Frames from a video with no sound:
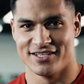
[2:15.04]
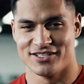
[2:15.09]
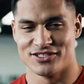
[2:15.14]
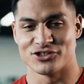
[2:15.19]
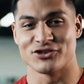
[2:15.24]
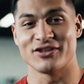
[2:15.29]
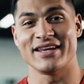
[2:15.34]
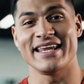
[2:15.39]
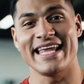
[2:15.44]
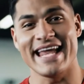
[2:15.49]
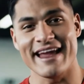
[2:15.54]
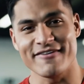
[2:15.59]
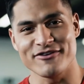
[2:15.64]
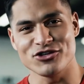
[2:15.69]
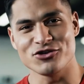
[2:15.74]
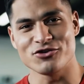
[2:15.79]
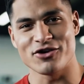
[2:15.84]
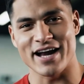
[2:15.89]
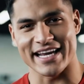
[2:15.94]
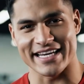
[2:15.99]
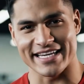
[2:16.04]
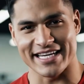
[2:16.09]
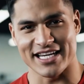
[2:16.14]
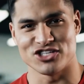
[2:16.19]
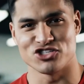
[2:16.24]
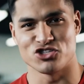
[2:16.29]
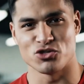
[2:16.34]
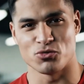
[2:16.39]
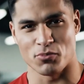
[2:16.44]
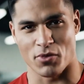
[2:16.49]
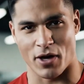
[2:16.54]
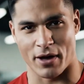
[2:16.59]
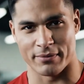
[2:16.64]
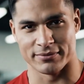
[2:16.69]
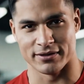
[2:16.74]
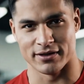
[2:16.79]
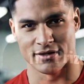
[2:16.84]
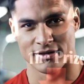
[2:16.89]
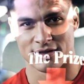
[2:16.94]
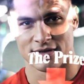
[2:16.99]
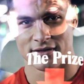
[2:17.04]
so they never unite against you, prompter.